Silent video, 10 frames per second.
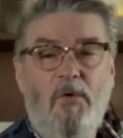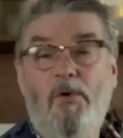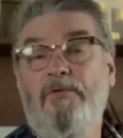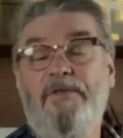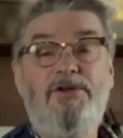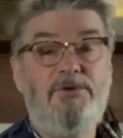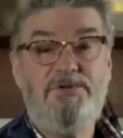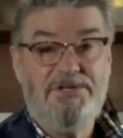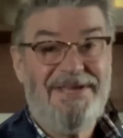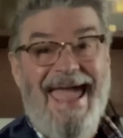or that you
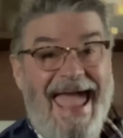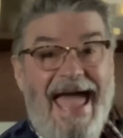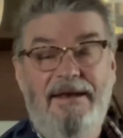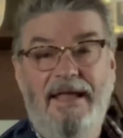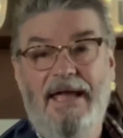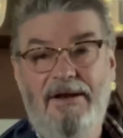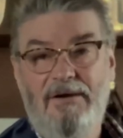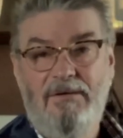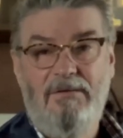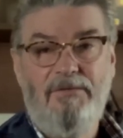just can't
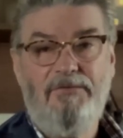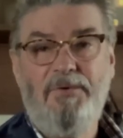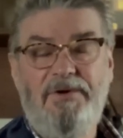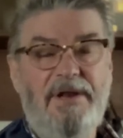get through to